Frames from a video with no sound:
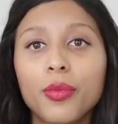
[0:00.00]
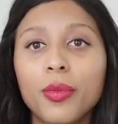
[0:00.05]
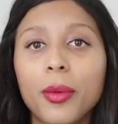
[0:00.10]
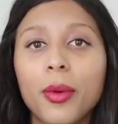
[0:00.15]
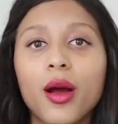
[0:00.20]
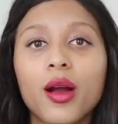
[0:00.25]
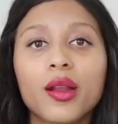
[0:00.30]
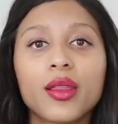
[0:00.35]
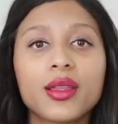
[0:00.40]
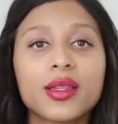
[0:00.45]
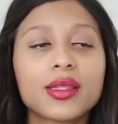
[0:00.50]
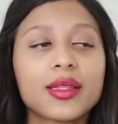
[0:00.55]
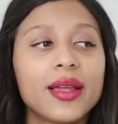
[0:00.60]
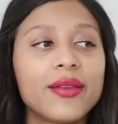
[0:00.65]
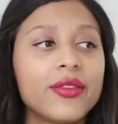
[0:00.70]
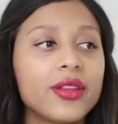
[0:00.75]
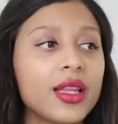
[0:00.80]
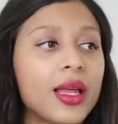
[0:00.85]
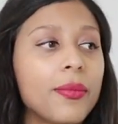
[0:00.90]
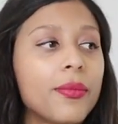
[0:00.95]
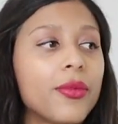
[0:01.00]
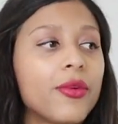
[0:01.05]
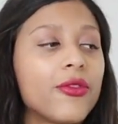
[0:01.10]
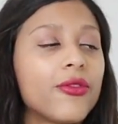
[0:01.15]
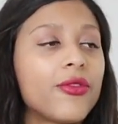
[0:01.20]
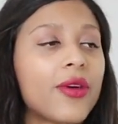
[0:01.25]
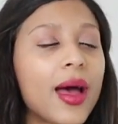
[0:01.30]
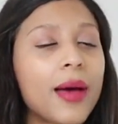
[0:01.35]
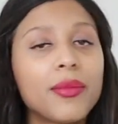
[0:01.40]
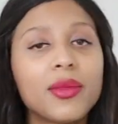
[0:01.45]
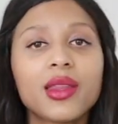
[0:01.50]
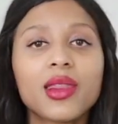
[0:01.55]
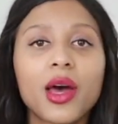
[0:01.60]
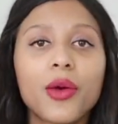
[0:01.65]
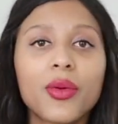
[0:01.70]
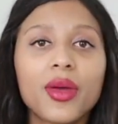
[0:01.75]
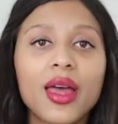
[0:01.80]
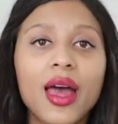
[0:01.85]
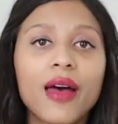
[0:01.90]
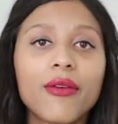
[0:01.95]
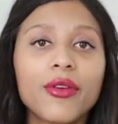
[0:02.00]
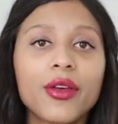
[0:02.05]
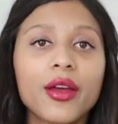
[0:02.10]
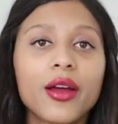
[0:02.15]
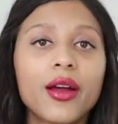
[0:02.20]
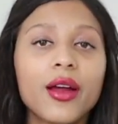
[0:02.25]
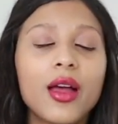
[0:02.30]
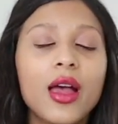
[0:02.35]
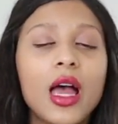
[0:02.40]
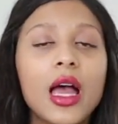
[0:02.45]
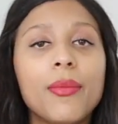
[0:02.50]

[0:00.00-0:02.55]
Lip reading: a part of this Level Up family that we have here,